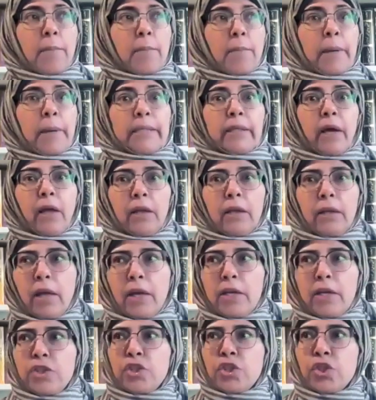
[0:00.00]
But
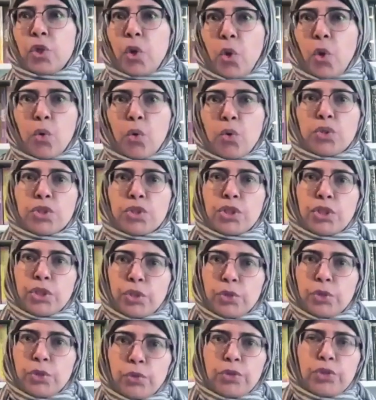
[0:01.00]
Allah chose
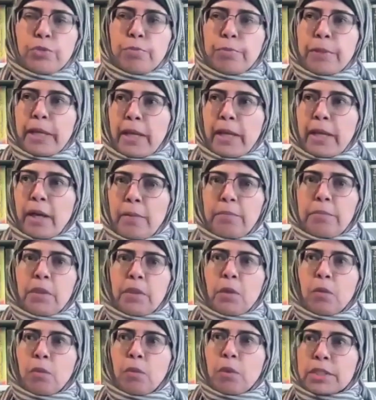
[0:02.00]
you to become
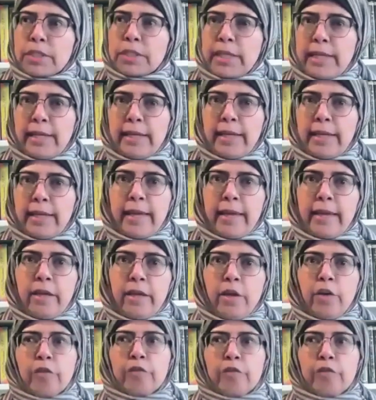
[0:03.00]
the wasila